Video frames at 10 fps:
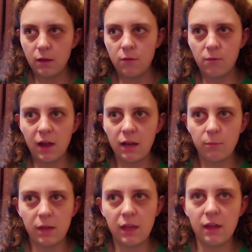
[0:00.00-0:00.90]

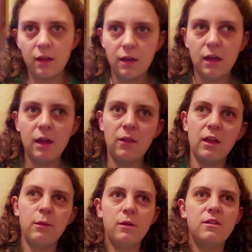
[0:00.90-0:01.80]
inviting me and
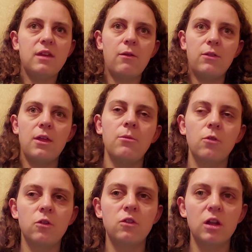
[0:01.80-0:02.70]
letting me stay with them
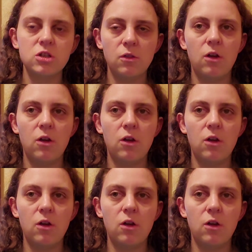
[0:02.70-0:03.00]
for such a